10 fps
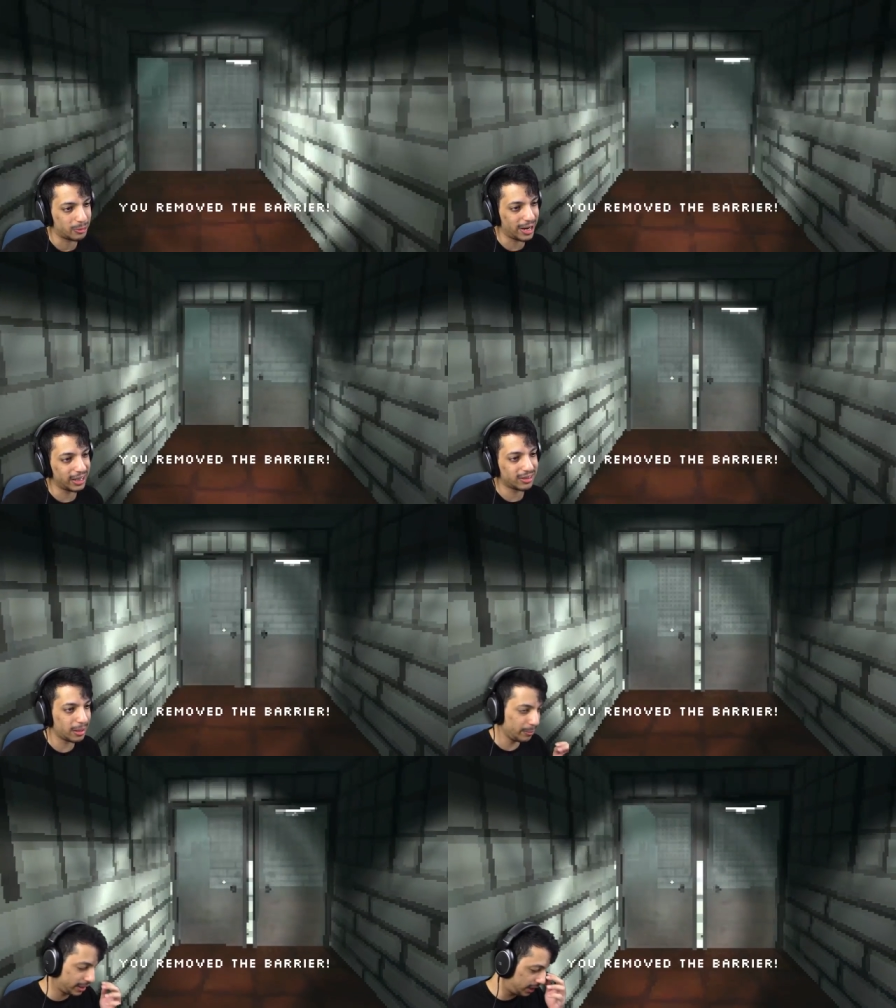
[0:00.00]
Right?
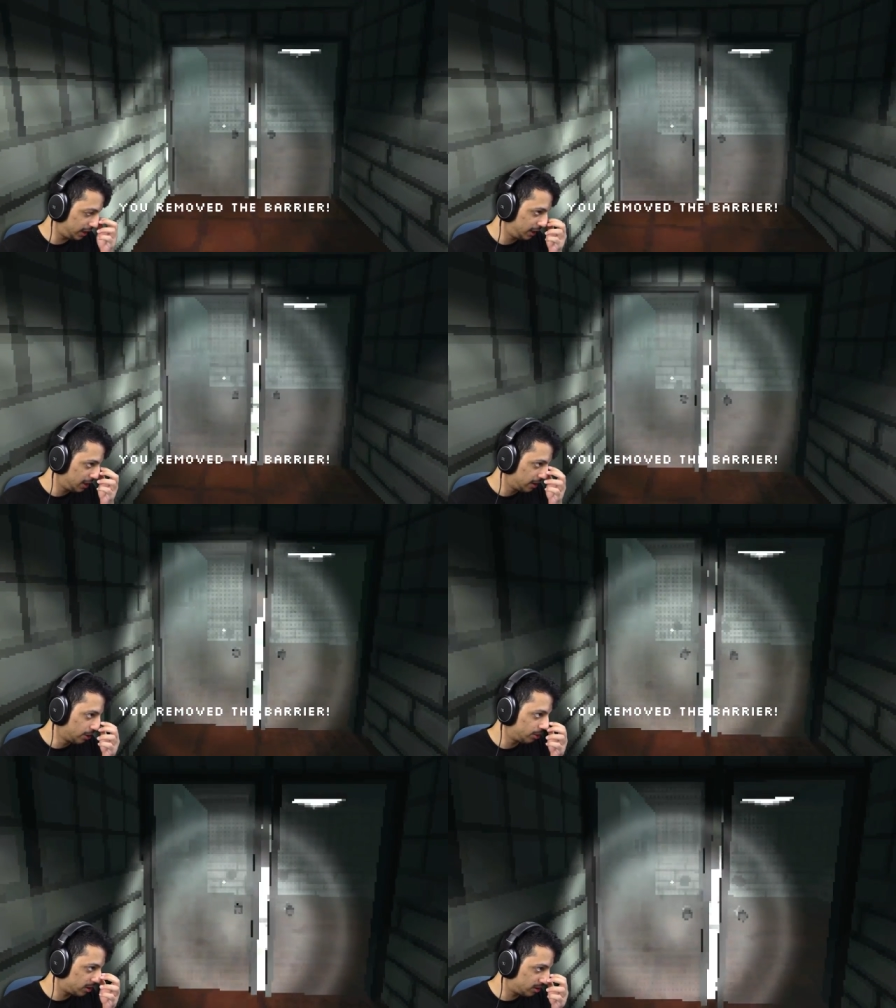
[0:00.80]
Somebody
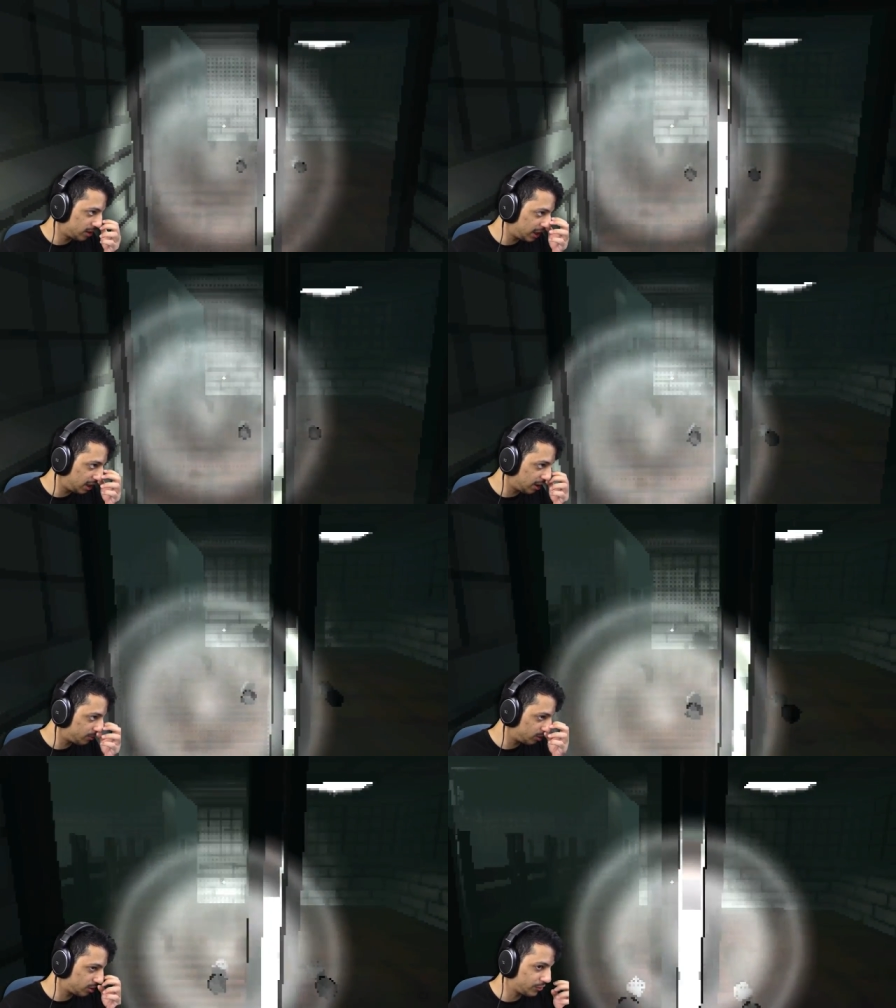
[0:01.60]
who is insane
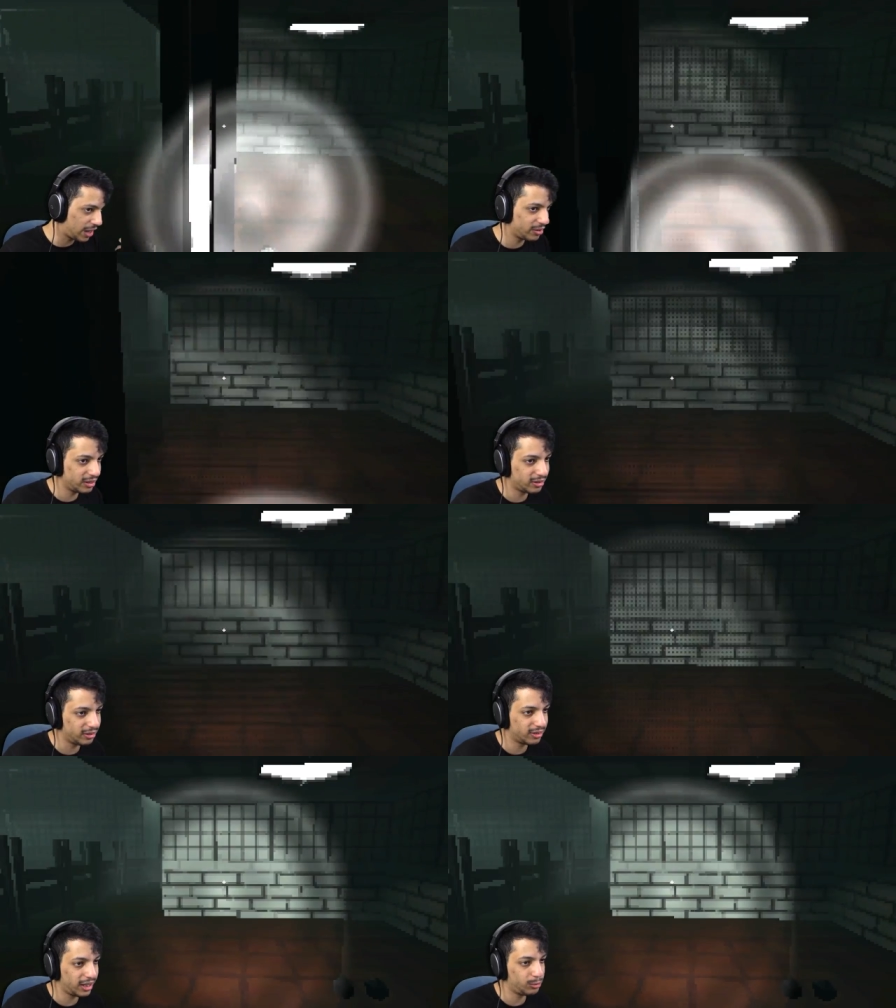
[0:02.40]
enough to survive in this
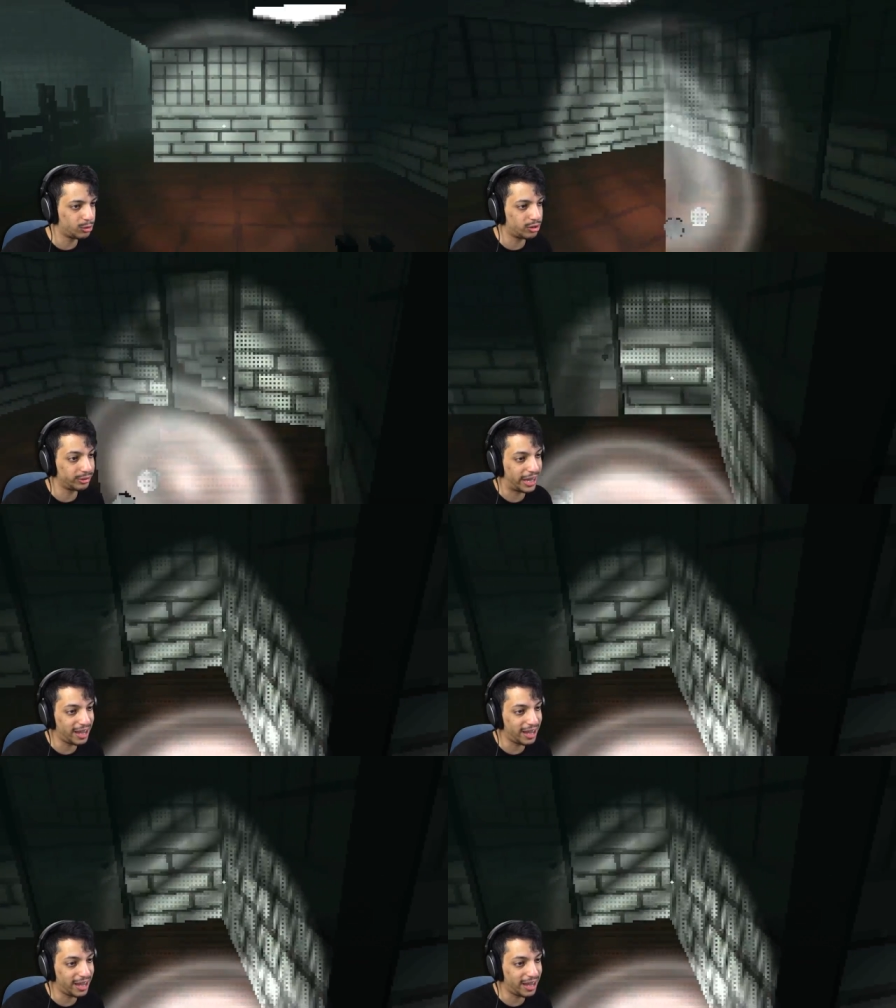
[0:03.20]
insane world